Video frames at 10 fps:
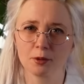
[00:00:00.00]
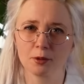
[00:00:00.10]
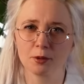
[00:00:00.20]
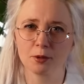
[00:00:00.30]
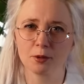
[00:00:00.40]

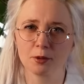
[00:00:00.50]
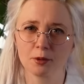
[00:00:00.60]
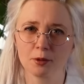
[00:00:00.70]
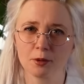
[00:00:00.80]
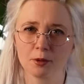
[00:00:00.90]

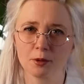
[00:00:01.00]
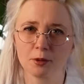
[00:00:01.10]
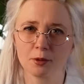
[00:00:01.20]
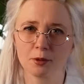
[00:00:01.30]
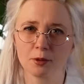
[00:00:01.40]

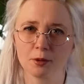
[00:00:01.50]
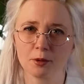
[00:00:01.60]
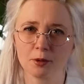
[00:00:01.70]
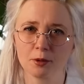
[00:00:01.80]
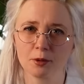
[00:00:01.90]

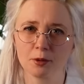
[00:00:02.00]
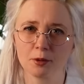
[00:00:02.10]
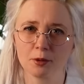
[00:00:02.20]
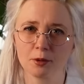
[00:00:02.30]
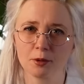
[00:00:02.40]

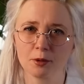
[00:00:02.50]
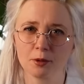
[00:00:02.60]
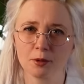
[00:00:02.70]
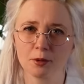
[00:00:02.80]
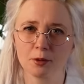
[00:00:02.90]

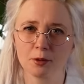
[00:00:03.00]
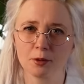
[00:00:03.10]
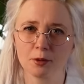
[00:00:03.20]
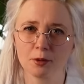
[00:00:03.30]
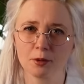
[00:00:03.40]

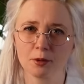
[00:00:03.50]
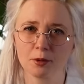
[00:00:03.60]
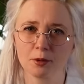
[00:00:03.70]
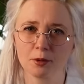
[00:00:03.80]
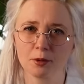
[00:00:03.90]

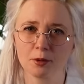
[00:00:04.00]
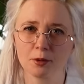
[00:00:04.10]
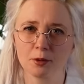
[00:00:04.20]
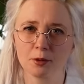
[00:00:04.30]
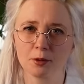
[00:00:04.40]

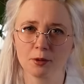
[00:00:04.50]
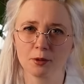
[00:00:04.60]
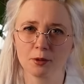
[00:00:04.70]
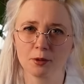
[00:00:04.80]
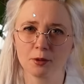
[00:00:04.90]
This person isn't speaking.